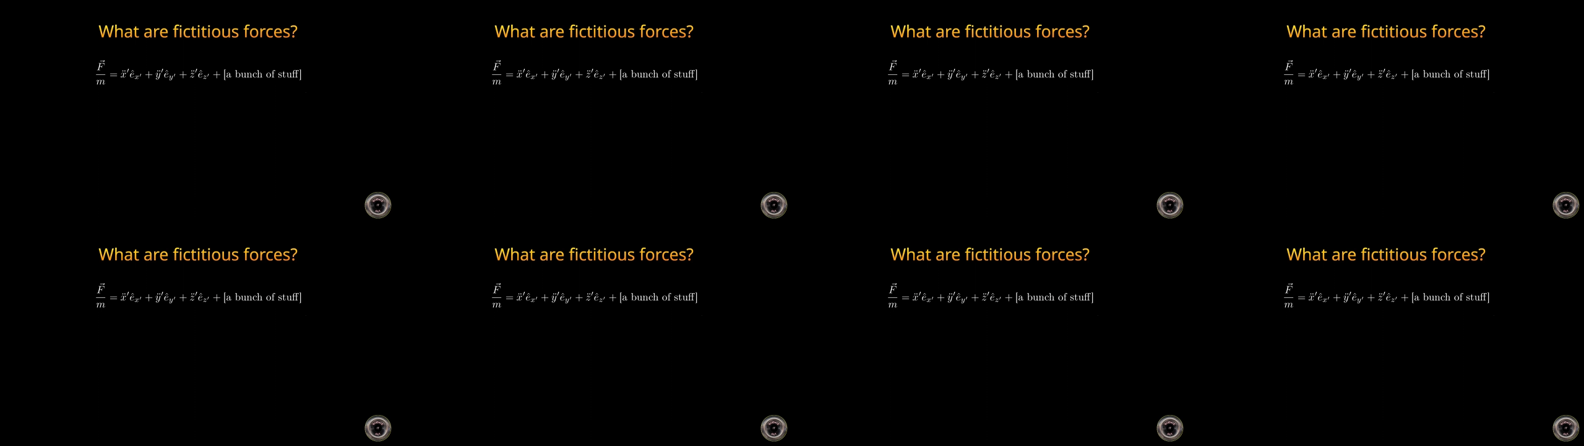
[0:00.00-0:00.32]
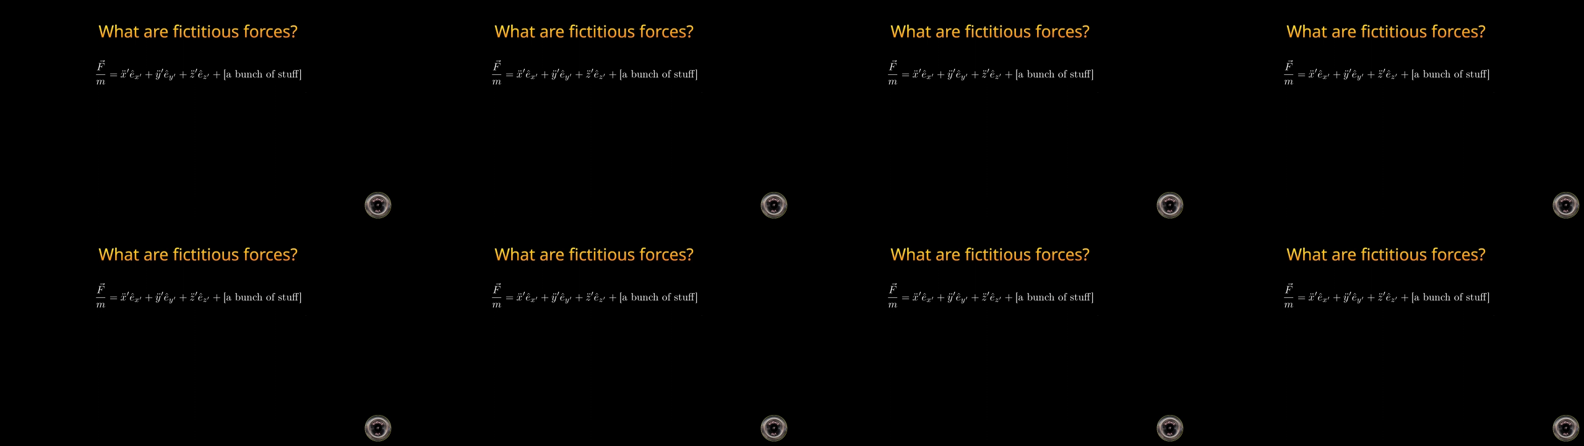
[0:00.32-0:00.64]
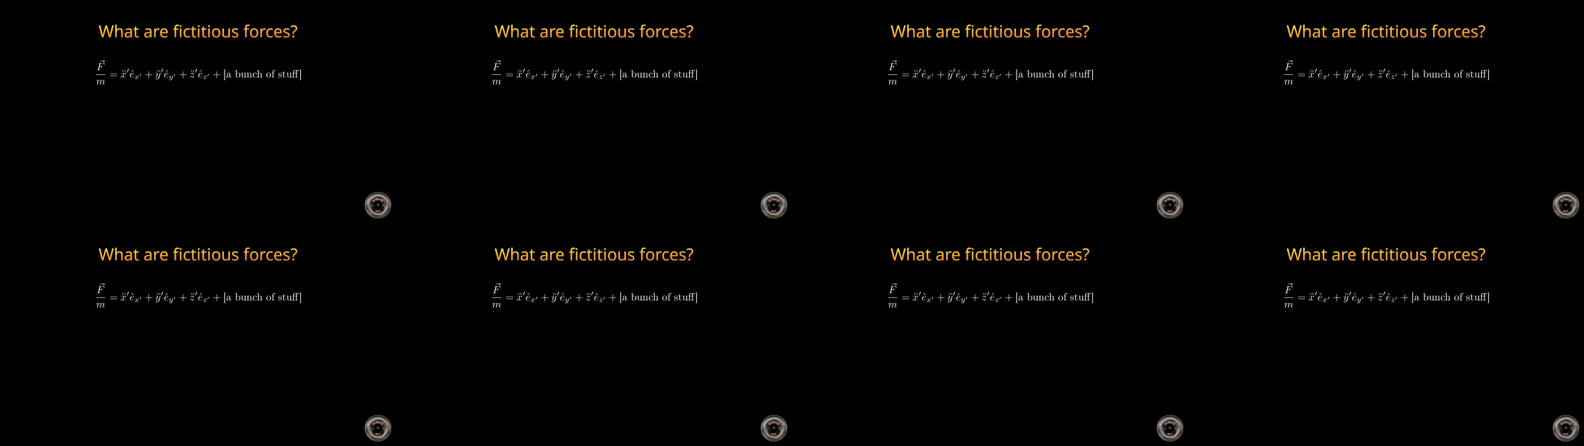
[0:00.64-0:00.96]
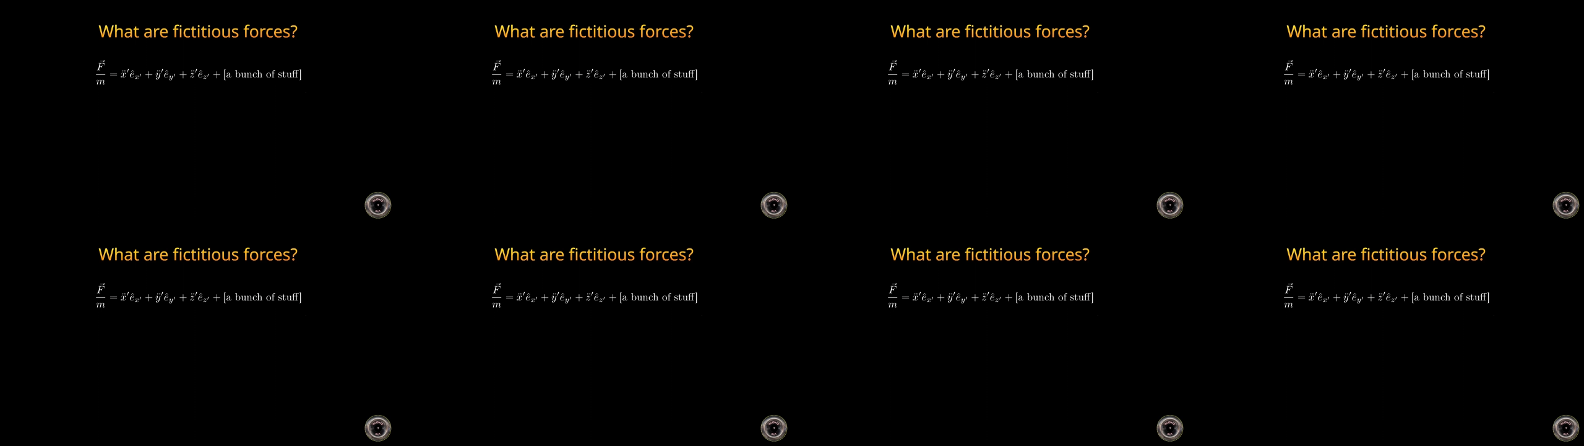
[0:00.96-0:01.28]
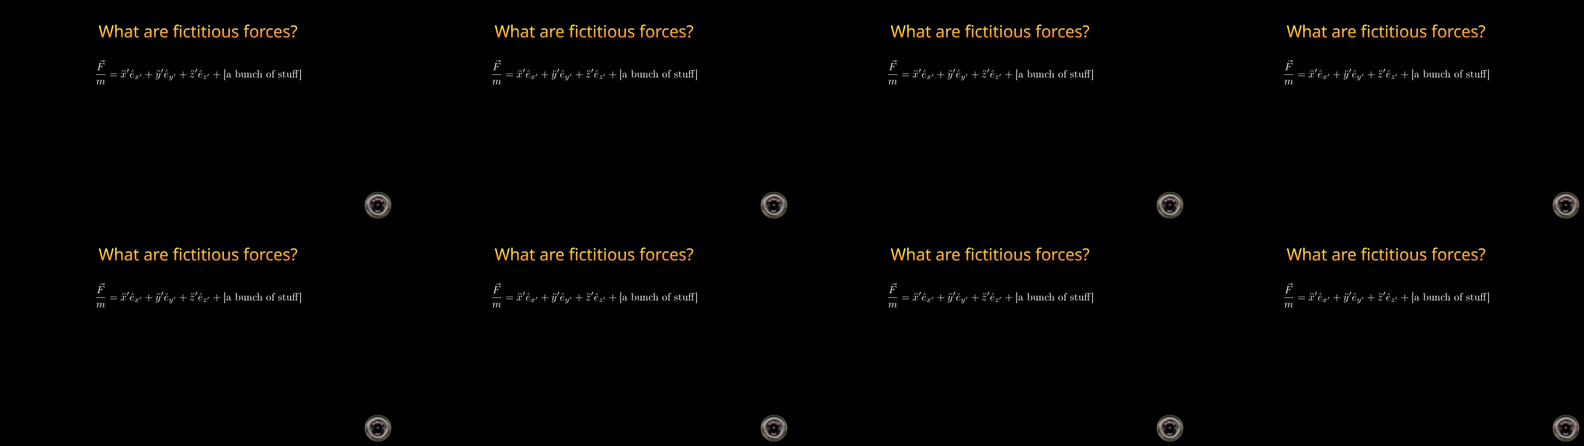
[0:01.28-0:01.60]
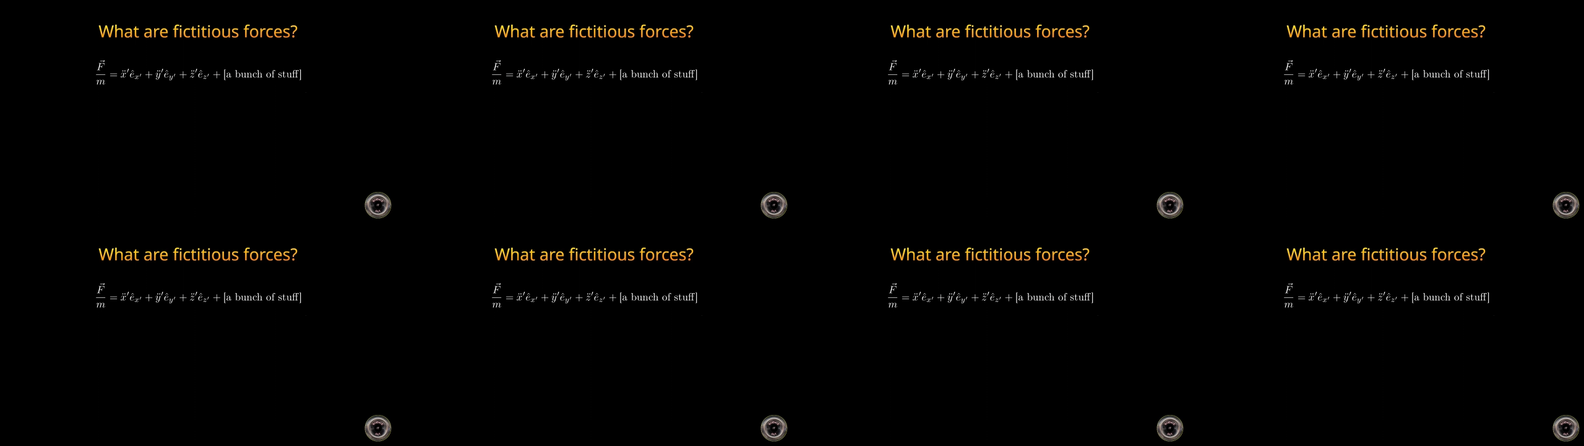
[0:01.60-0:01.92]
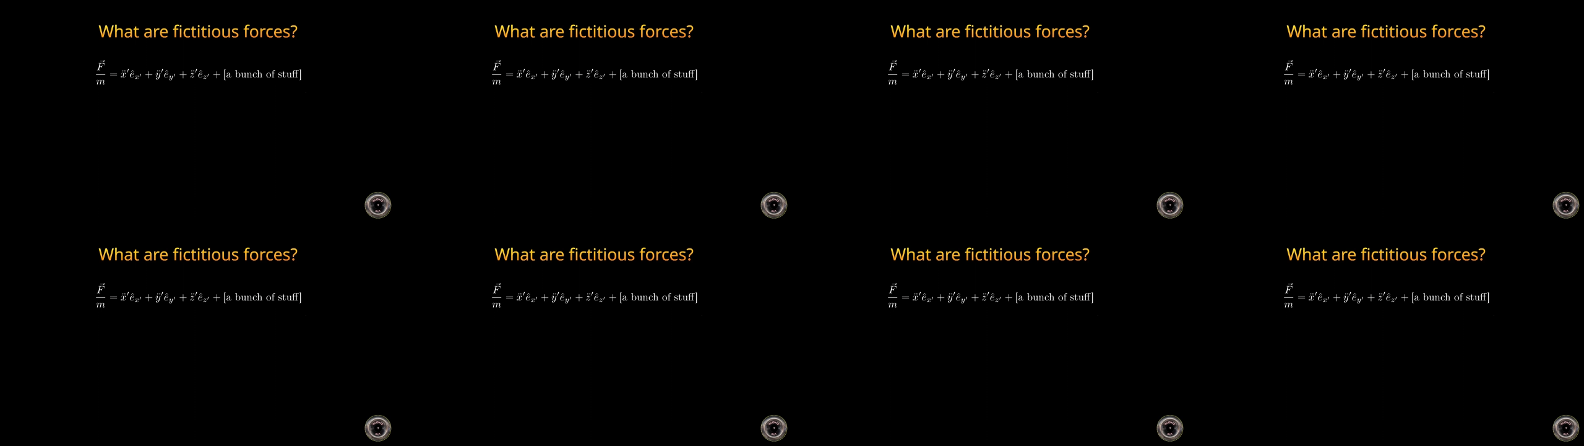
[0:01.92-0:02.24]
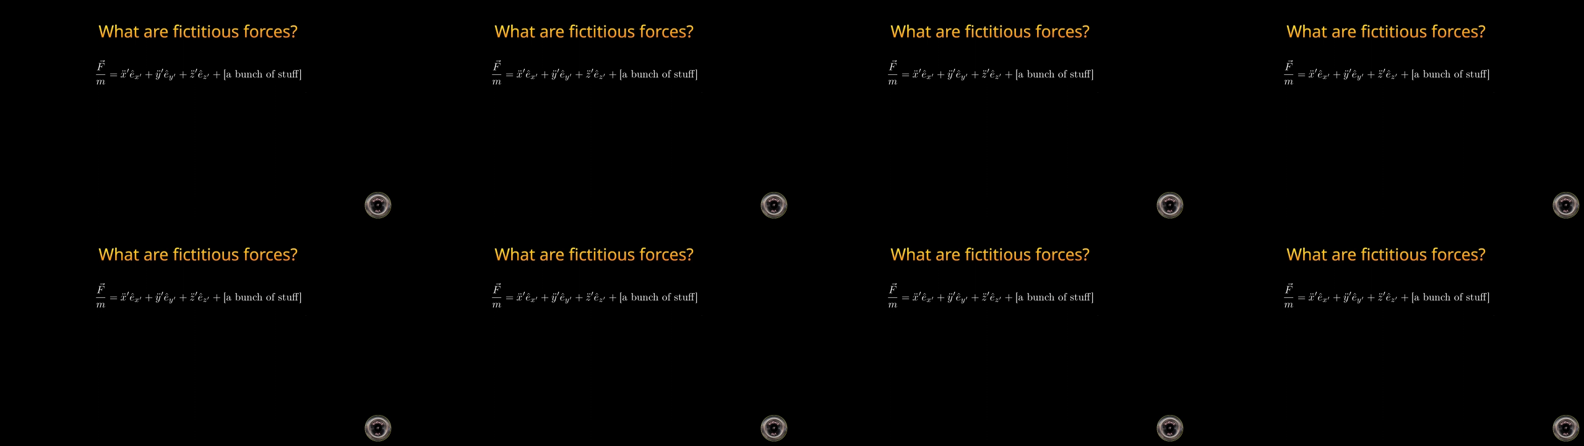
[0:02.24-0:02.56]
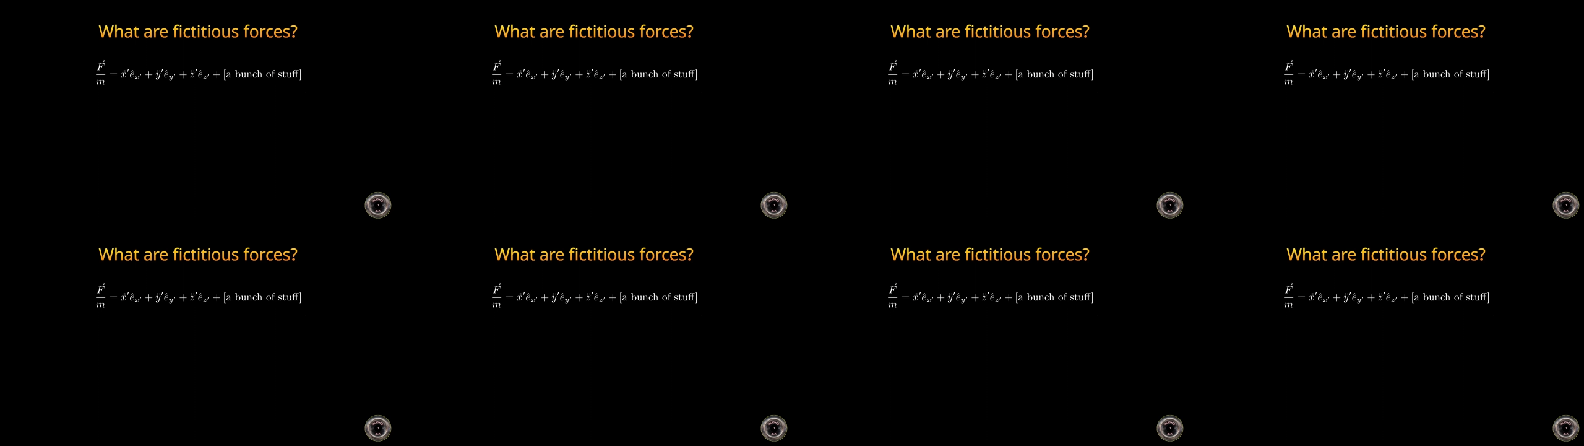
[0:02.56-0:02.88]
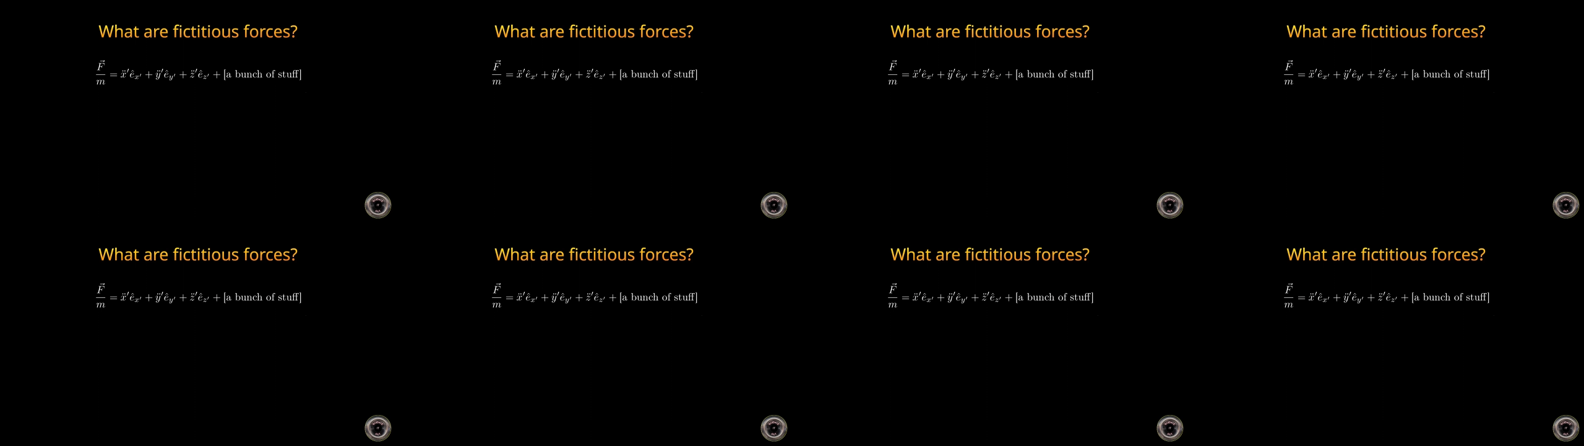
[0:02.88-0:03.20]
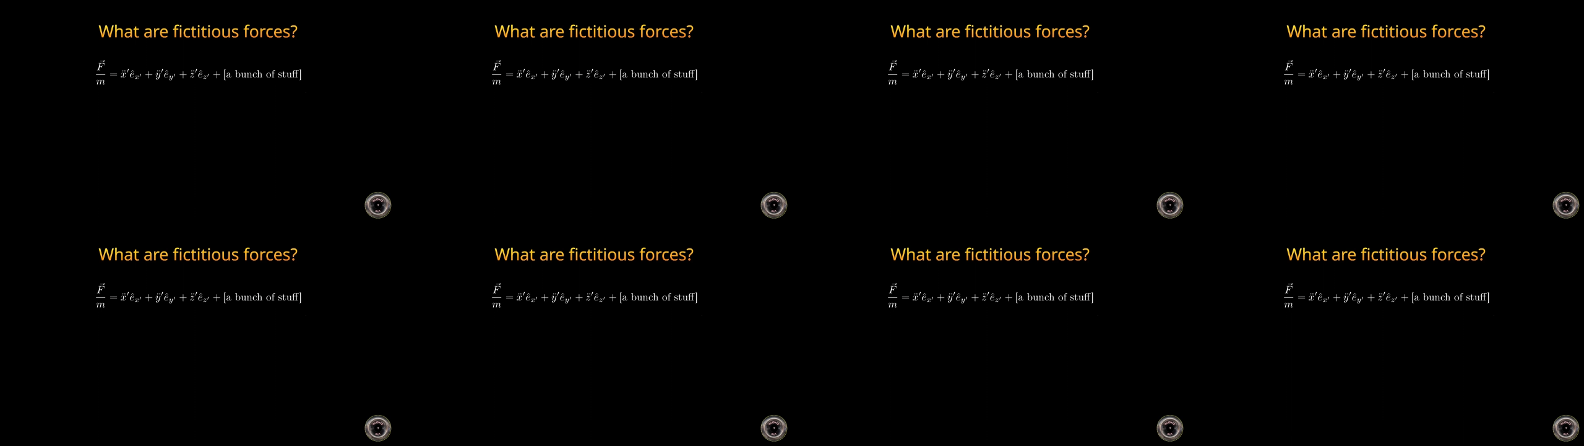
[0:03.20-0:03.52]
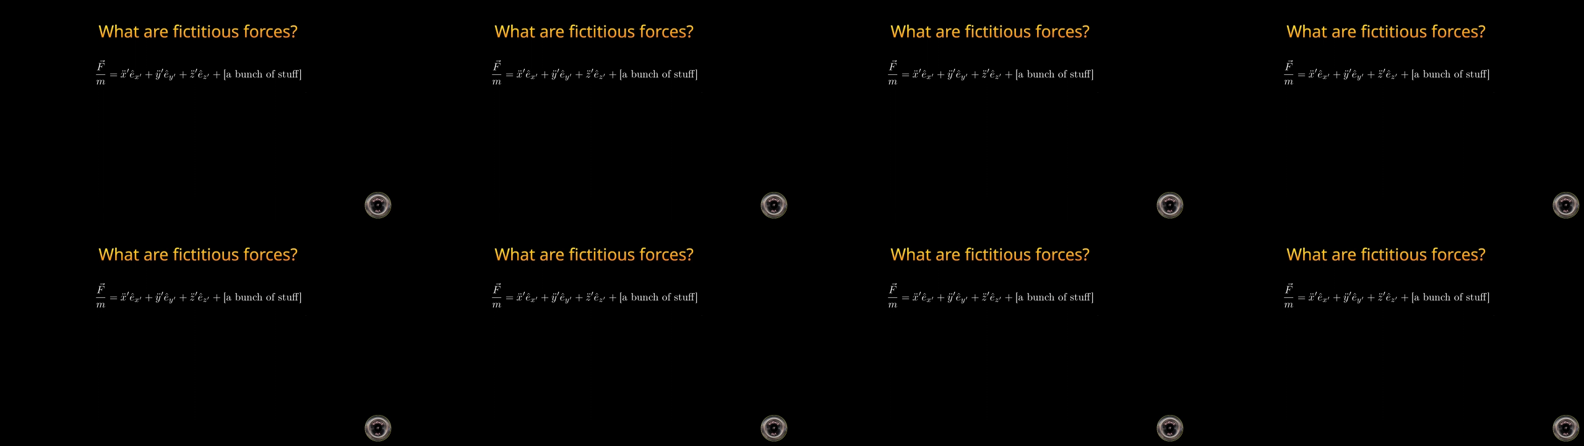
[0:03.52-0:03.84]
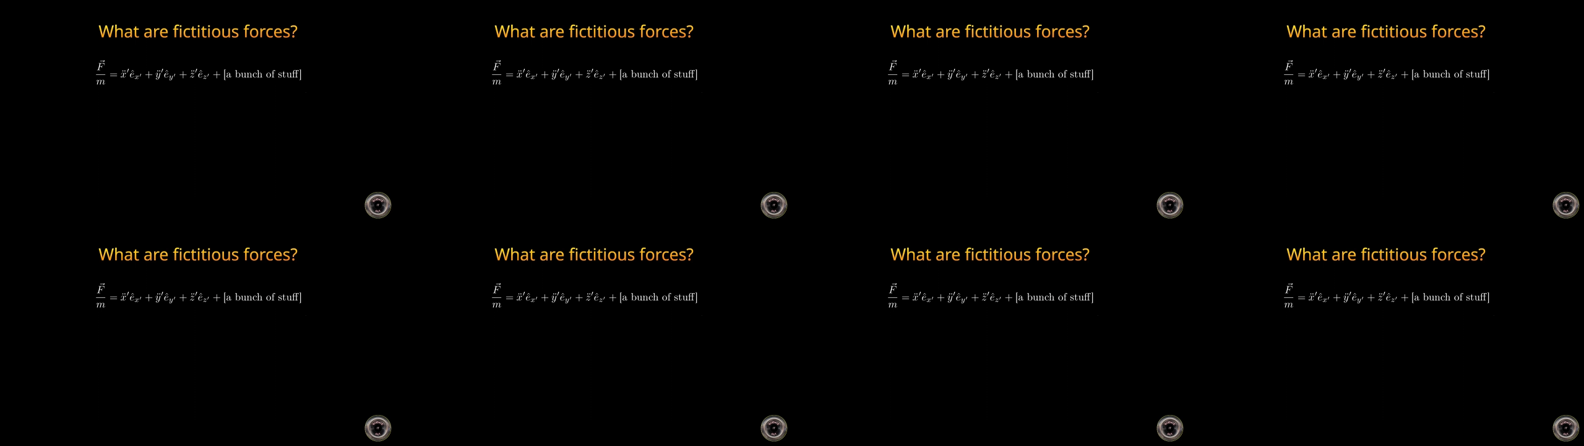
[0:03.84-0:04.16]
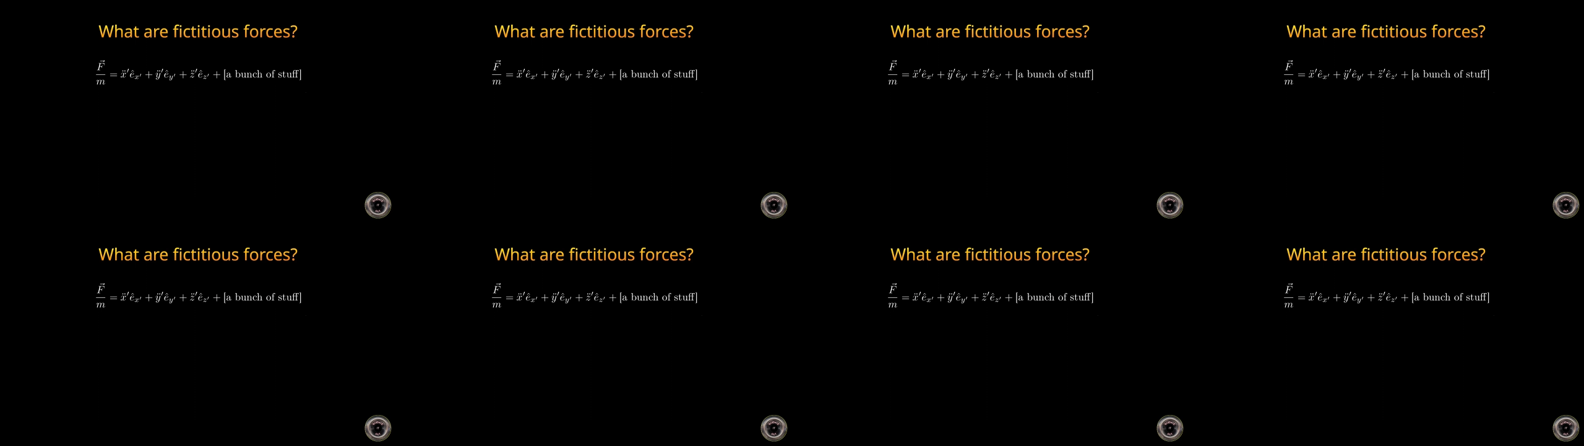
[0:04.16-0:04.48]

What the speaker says: (no speaker visible)